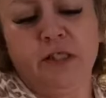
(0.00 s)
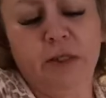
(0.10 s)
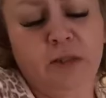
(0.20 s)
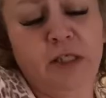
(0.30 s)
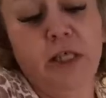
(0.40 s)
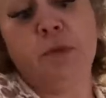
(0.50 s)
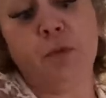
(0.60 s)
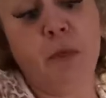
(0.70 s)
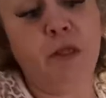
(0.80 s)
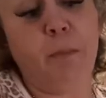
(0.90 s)
sleeps
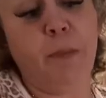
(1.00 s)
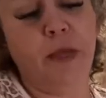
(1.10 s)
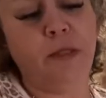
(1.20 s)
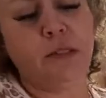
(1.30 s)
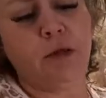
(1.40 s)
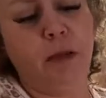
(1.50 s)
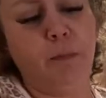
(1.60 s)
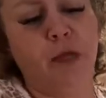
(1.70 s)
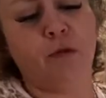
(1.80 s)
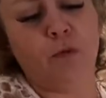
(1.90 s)
with me in the bed, so I
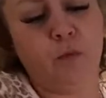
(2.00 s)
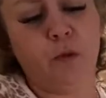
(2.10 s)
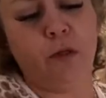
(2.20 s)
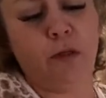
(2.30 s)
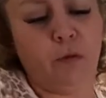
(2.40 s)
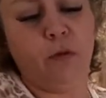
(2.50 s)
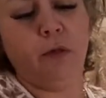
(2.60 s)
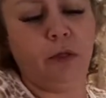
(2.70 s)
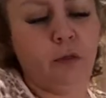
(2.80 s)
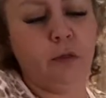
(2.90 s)
bathe her really,
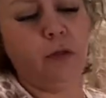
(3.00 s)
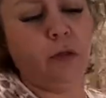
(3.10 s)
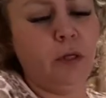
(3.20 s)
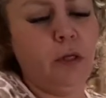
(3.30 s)
really good.